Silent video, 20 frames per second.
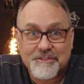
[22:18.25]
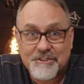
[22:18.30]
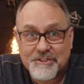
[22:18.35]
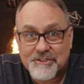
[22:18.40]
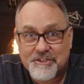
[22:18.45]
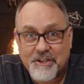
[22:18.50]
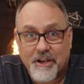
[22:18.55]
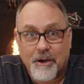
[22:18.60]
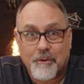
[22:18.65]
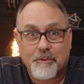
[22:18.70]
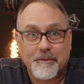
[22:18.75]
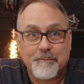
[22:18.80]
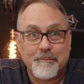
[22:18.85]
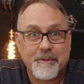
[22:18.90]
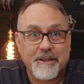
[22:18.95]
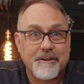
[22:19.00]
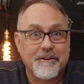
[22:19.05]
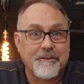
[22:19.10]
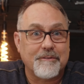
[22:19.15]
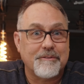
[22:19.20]
Share with
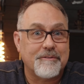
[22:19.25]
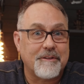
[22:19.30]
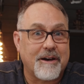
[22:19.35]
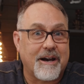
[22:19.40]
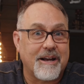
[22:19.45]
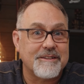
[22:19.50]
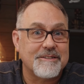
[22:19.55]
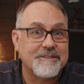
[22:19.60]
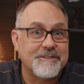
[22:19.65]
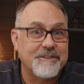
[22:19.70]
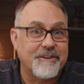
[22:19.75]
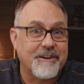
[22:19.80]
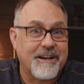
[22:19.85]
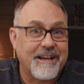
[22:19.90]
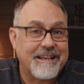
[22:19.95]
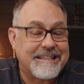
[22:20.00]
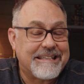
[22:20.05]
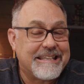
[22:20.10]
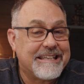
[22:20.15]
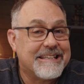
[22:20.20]
me your thoughts, your
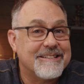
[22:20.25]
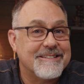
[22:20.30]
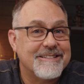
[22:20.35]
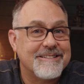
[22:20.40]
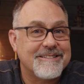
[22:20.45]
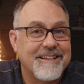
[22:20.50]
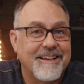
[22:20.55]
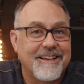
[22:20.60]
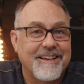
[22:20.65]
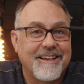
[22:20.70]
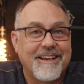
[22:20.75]
ideas,